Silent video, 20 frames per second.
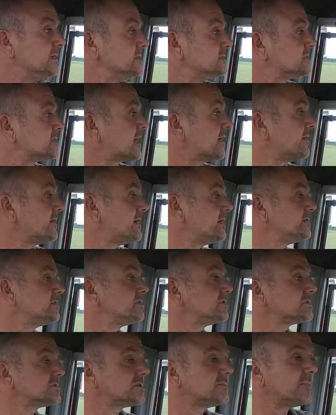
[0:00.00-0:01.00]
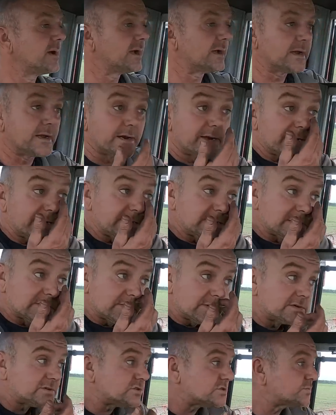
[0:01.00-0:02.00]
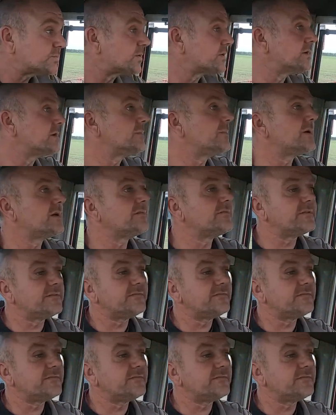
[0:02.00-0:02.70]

it's getting a dose of manganese, and we're just putting a bit of